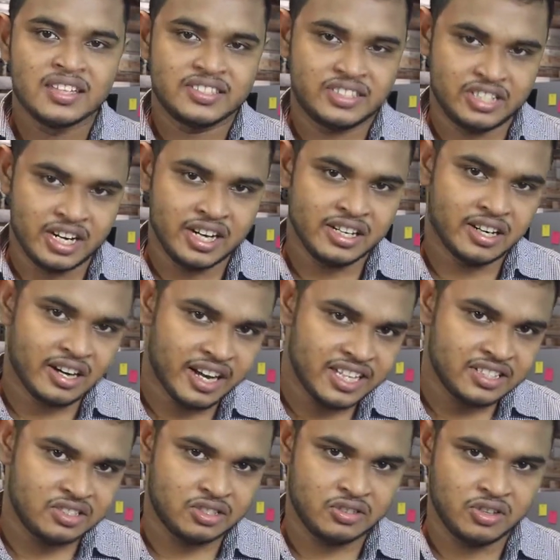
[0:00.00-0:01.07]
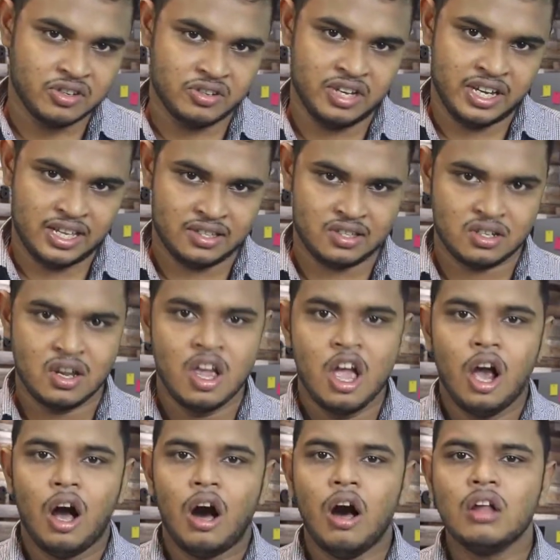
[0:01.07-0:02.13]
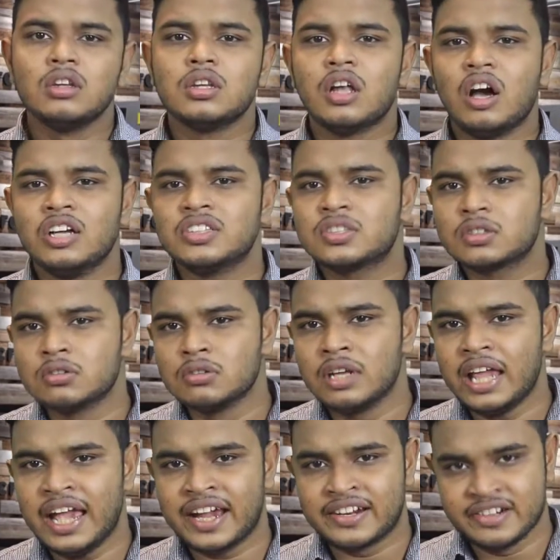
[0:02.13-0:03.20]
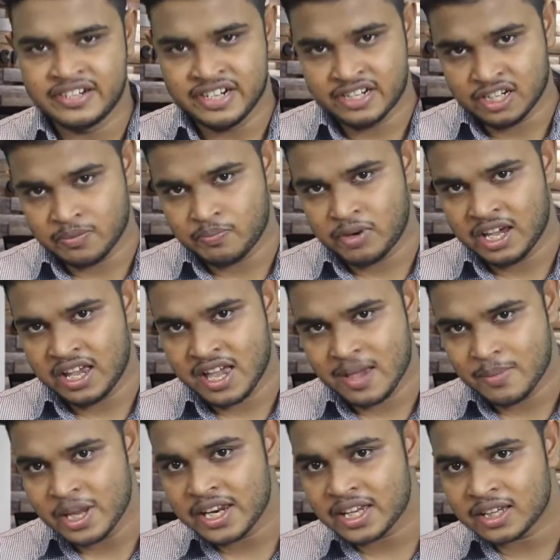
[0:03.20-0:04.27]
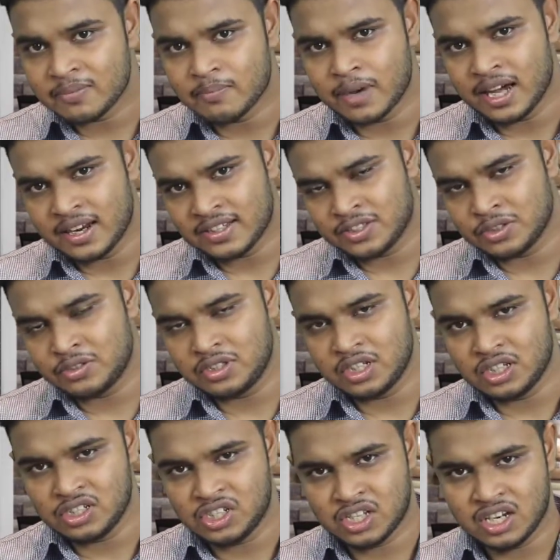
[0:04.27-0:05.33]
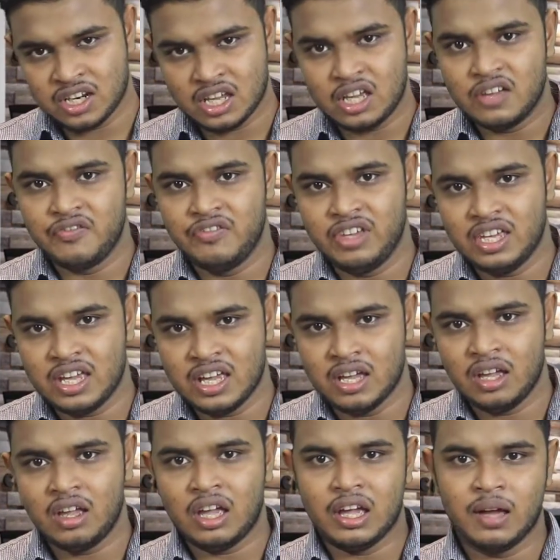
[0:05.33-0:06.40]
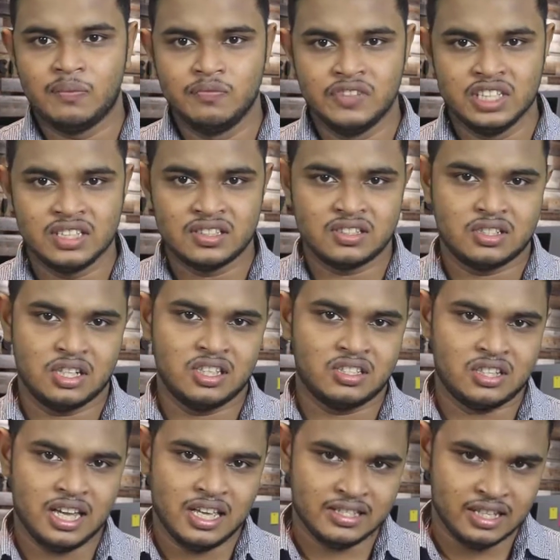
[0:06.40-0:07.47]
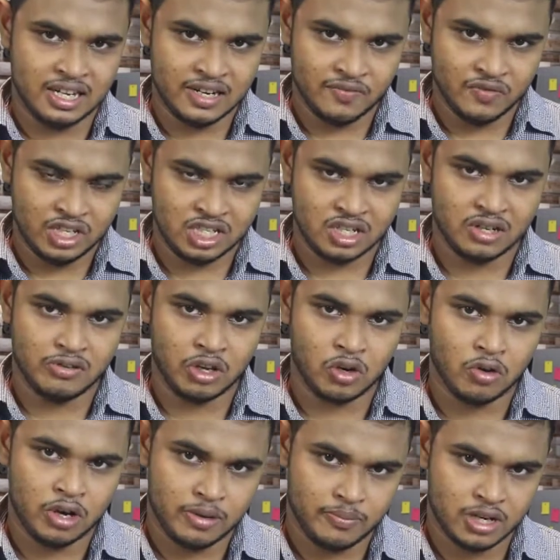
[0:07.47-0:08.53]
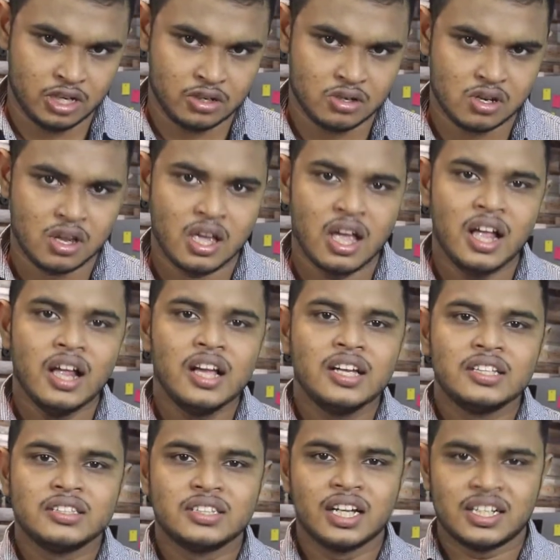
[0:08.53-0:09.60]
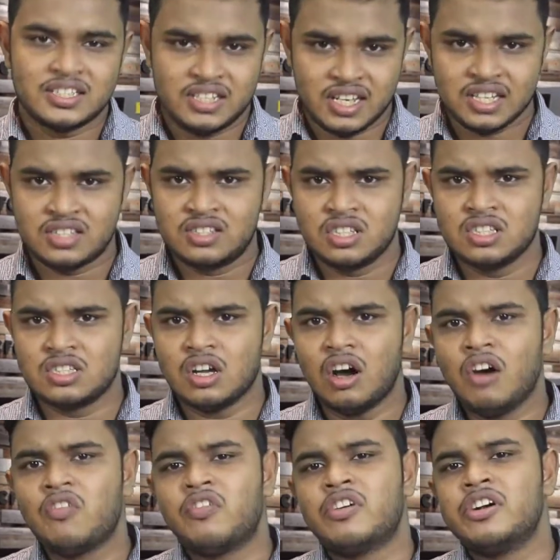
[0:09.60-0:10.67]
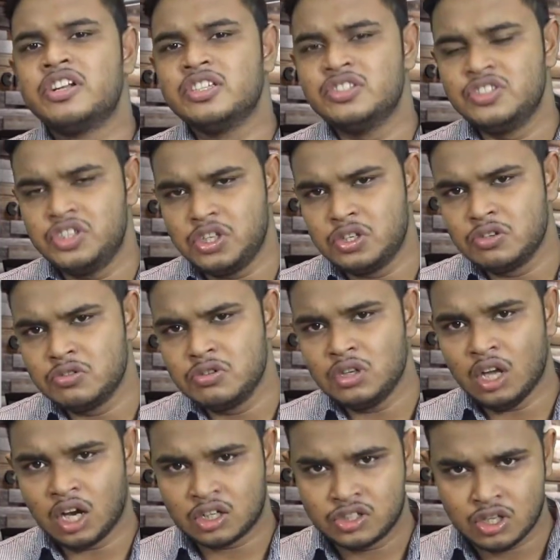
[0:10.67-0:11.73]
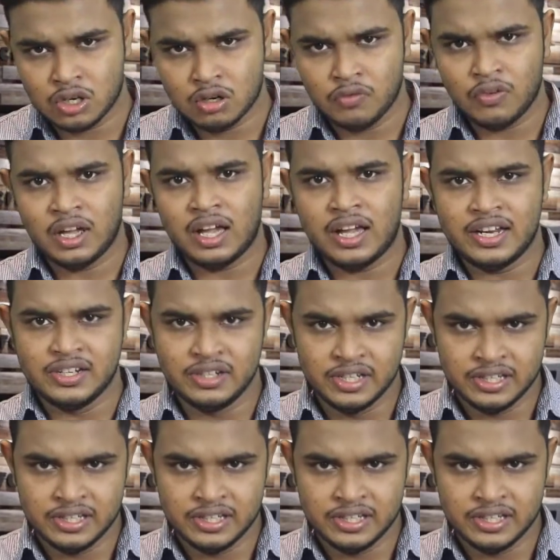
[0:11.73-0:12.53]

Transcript: standardized test. All law schools accredited by American Bar Association have this test as an admission requirement. The test is offered in June, October, and